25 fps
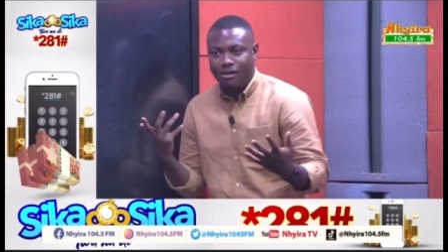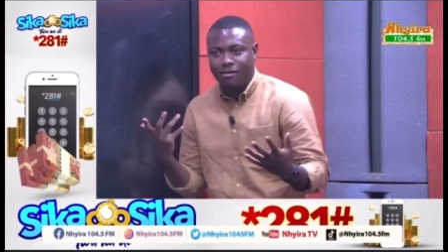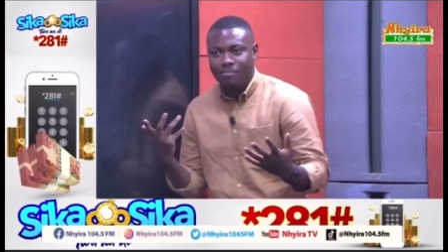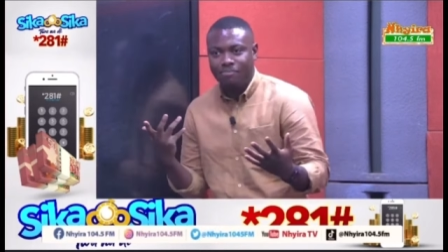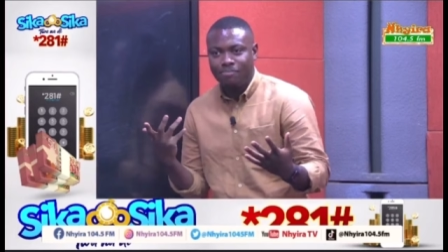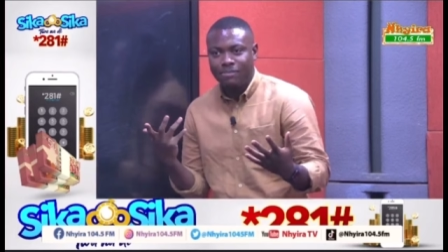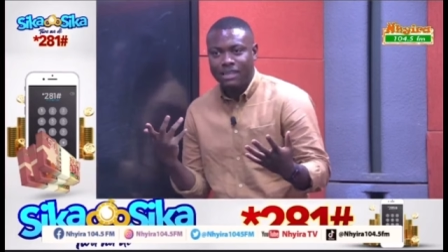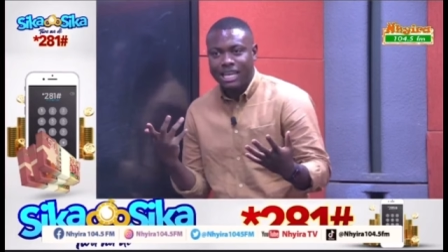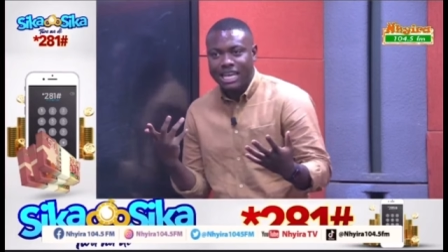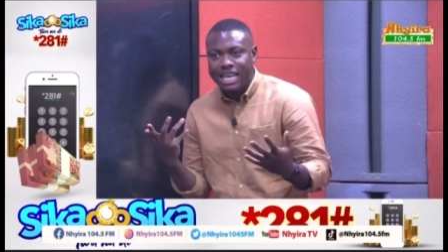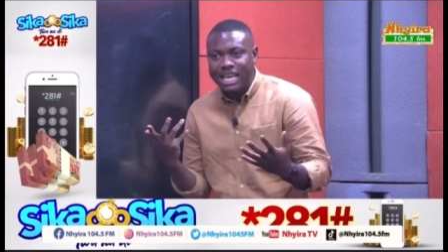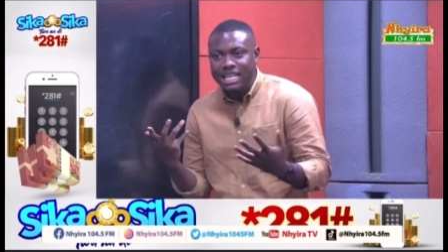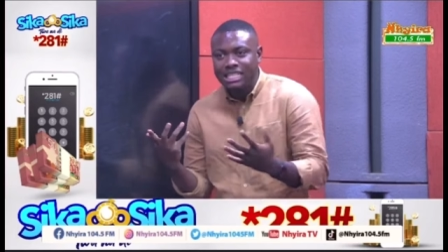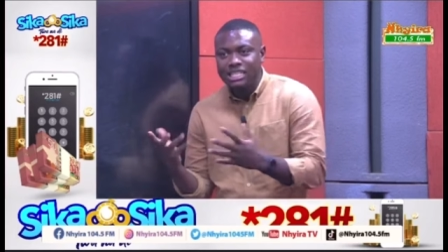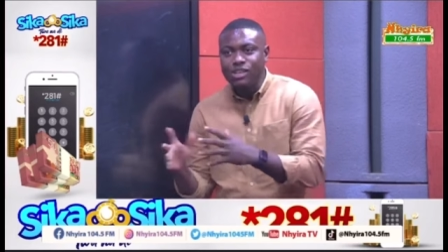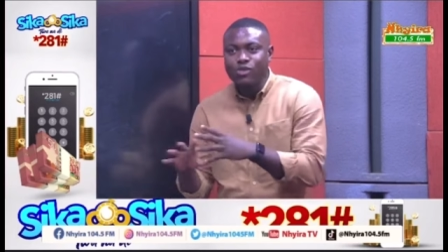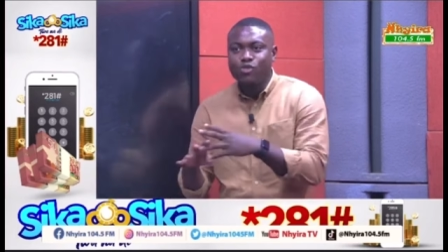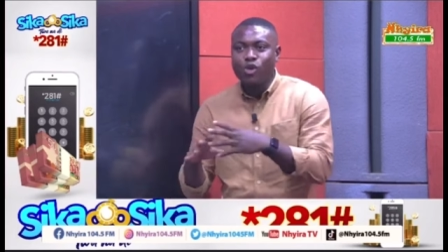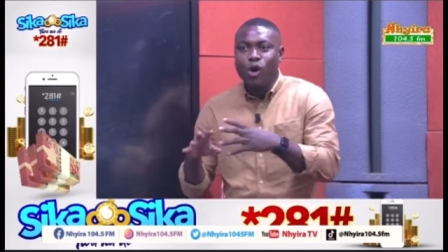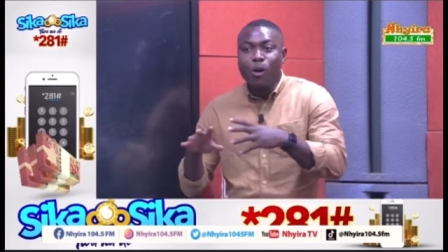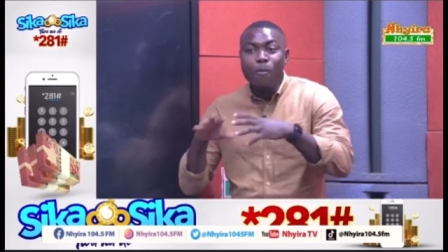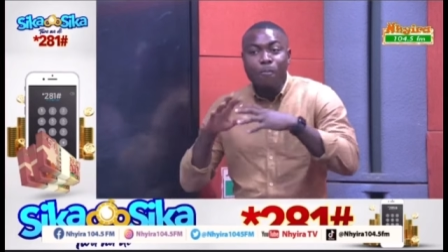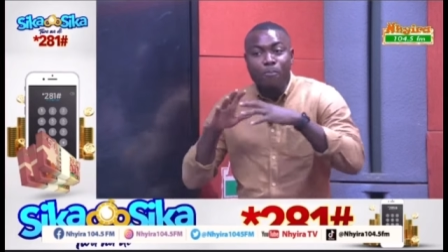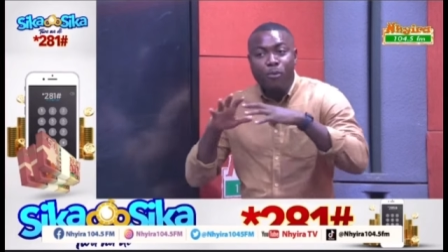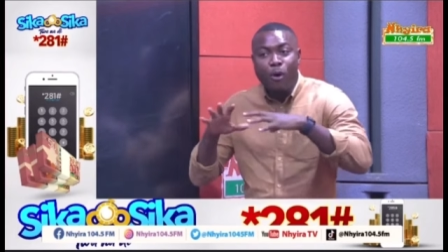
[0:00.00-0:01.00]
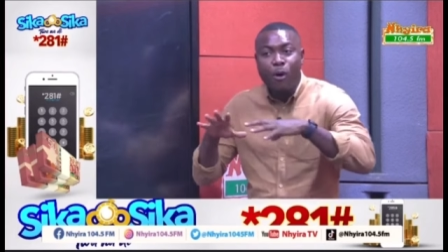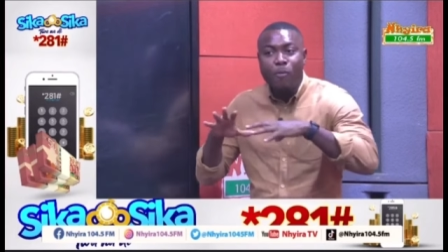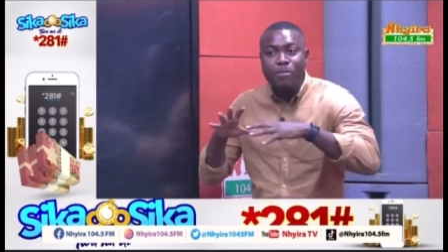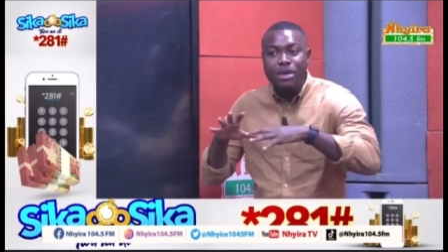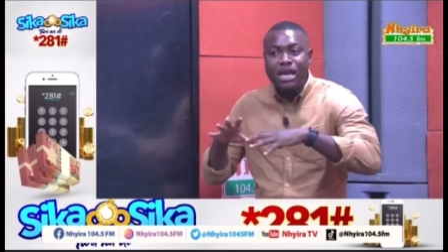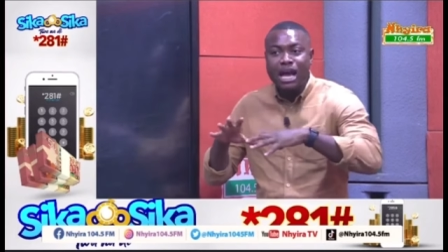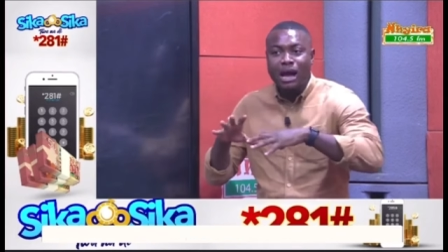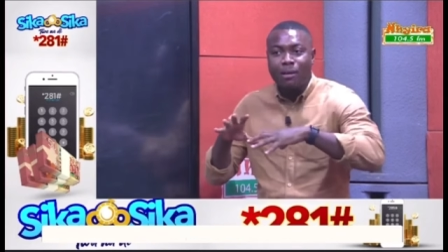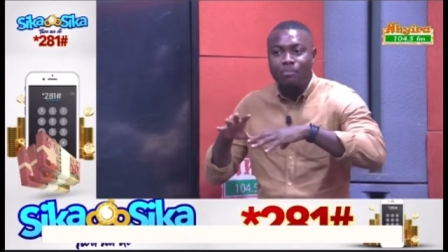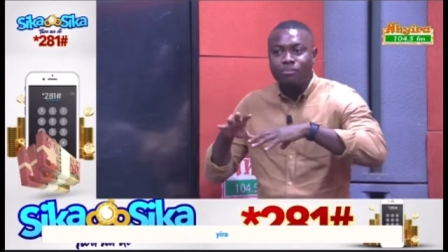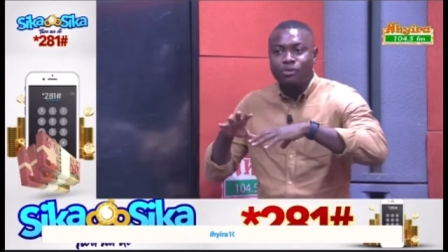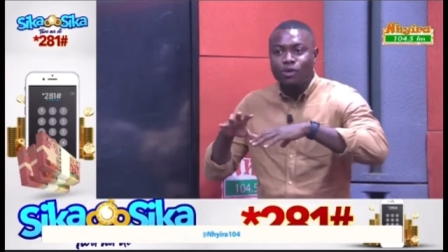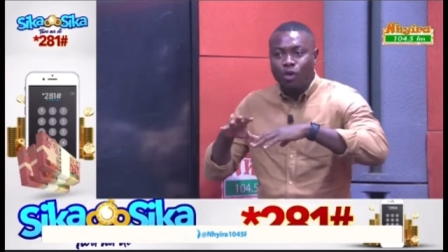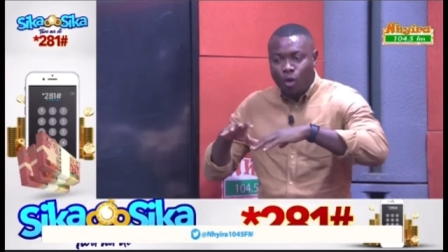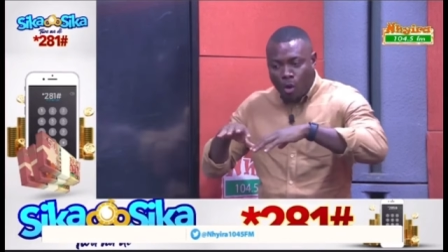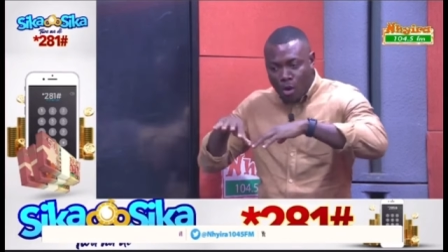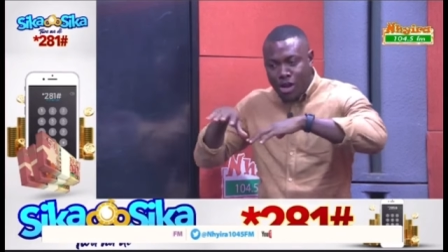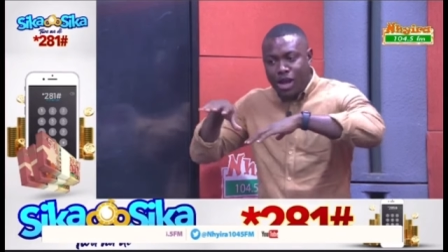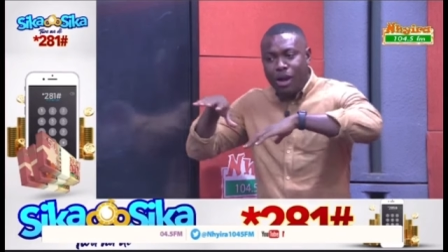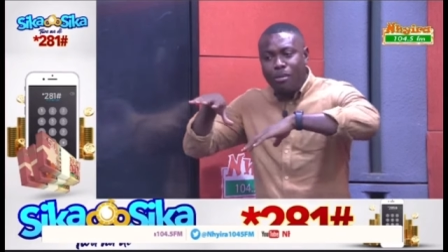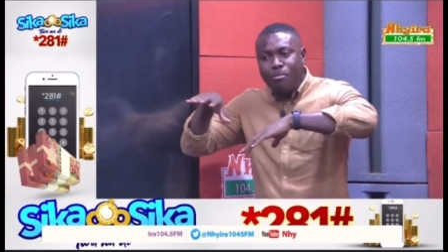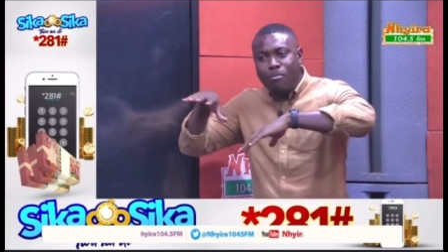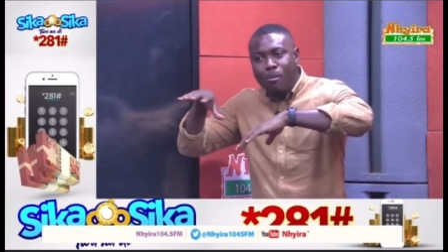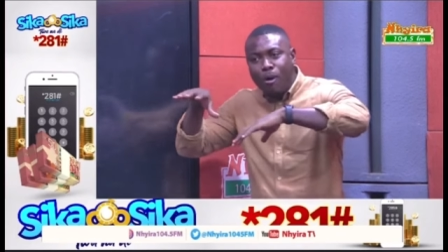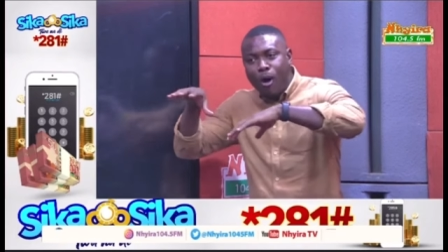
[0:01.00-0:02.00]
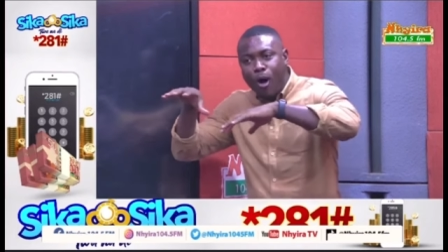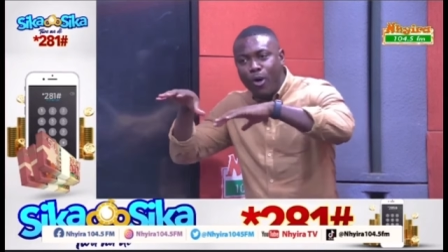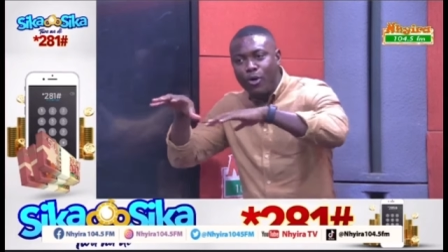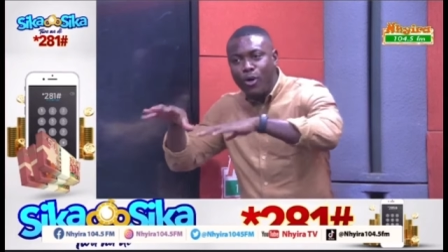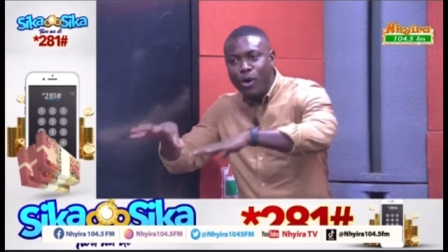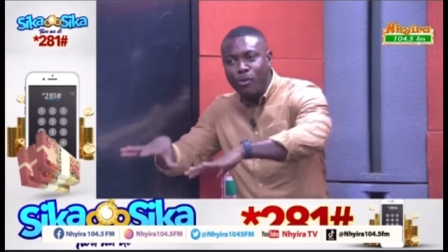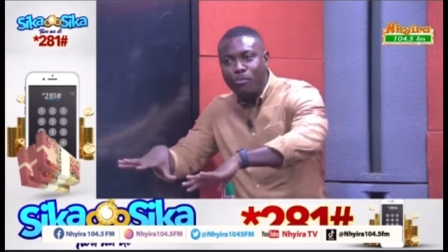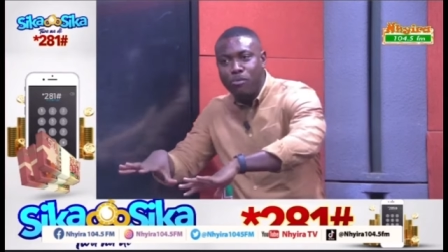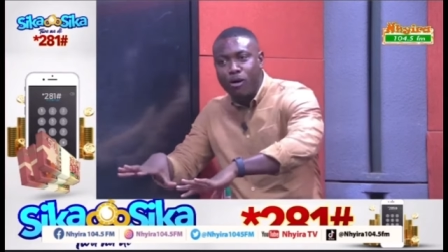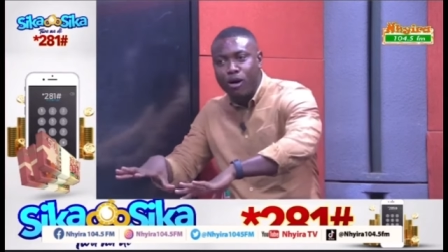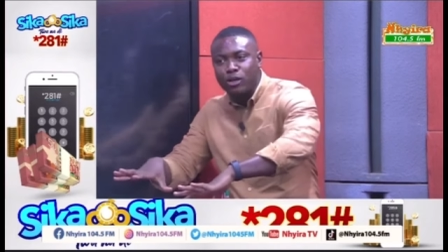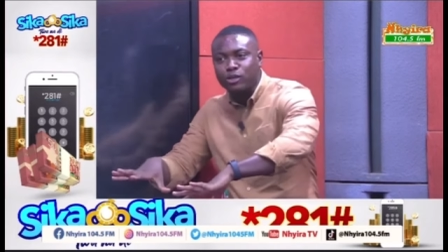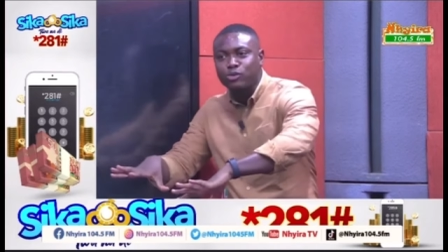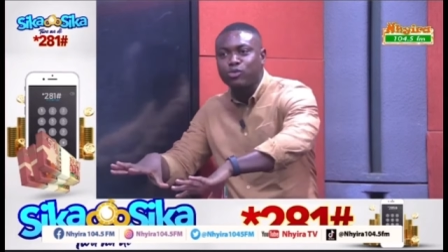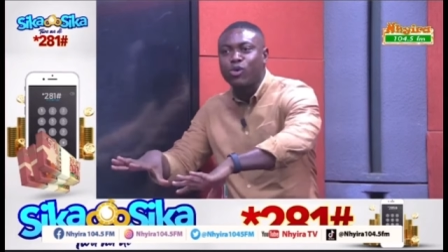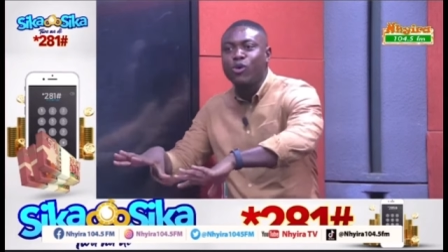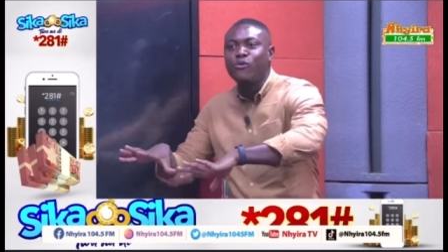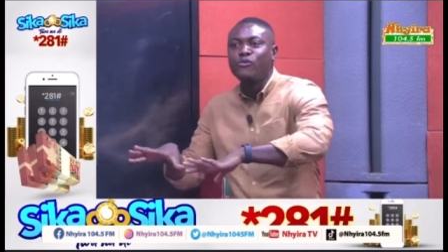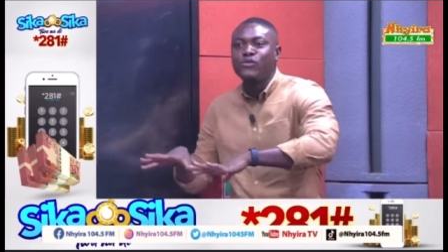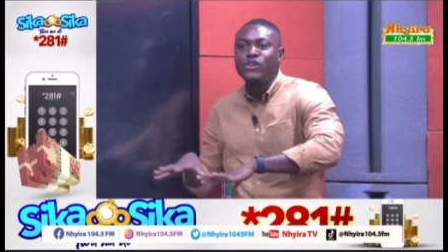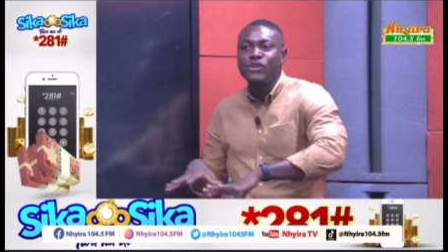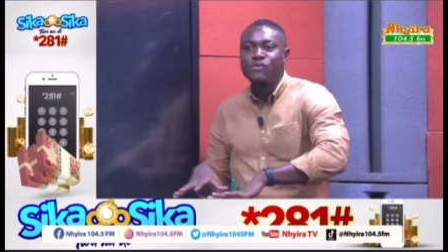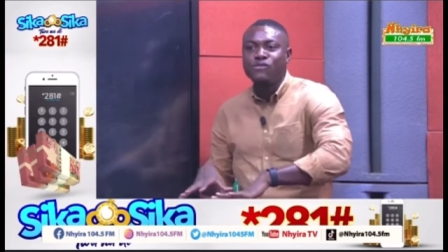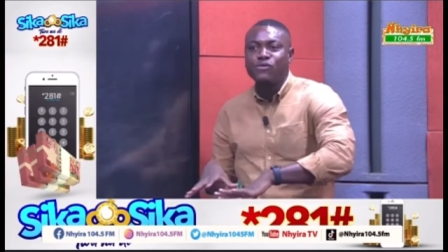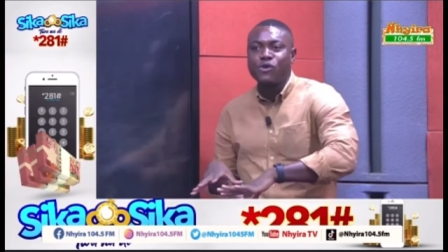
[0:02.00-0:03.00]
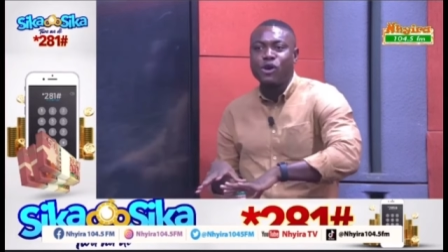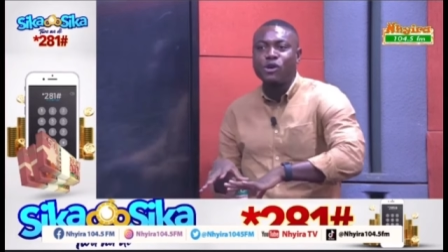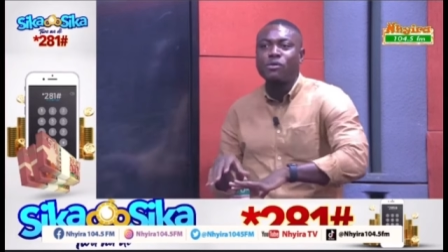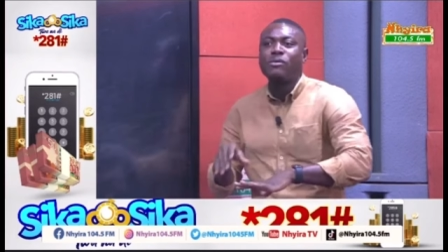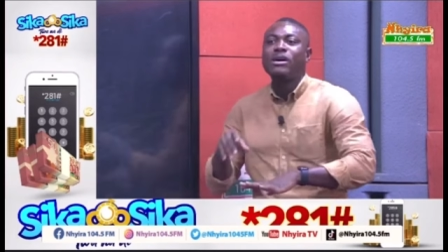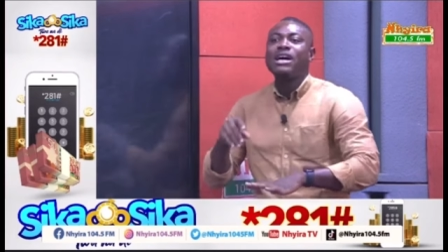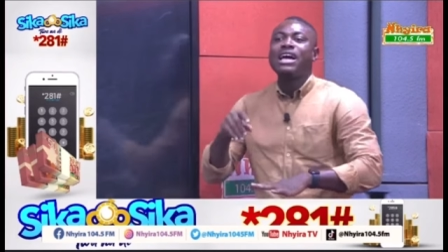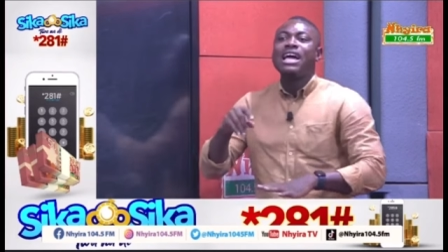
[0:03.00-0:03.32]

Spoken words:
If you come to be a, are you more robust on FIFA?